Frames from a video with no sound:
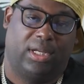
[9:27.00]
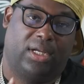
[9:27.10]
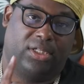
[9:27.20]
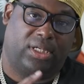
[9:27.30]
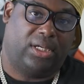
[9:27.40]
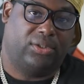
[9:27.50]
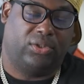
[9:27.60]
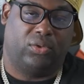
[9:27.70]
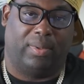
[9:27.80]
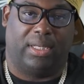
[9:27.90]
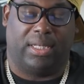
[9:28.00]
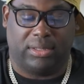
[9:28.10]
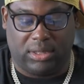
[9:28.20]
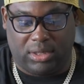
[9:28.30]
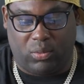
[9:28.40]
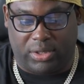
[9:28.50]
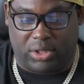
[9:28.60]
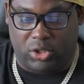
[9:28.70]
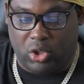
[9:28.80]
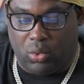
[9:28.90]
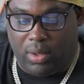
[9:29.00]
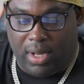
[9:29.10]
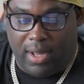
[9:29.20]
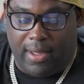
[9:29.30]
Shout out to you, man. That's a good question. So,